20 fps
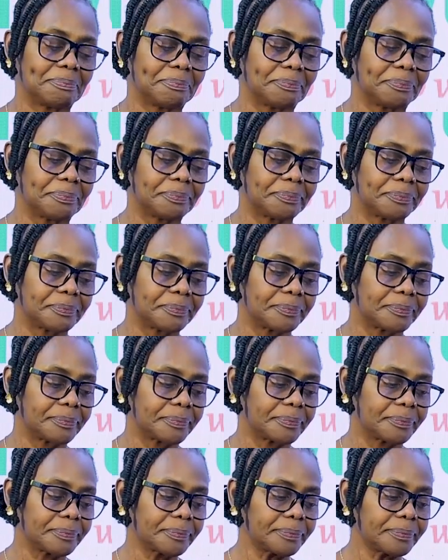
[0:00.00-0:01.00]

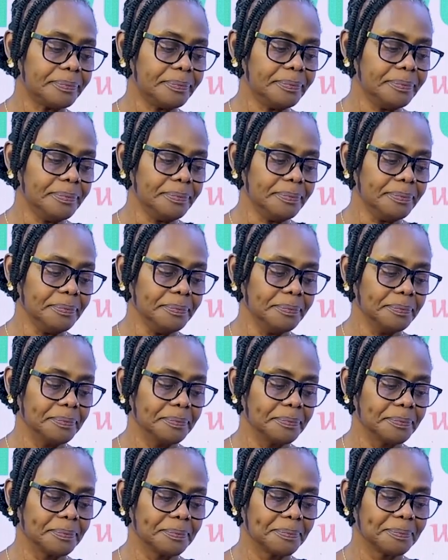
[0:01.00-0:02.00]

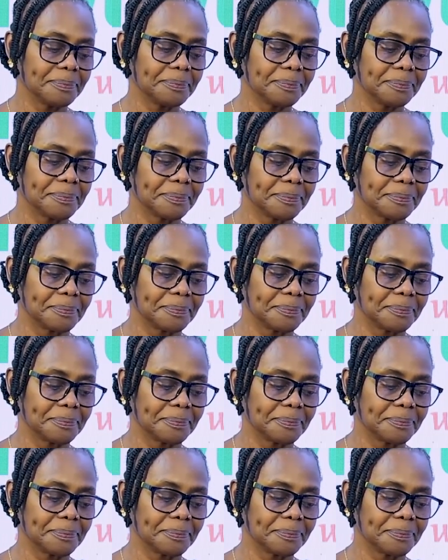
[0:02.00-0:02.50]
The person shown says nothing.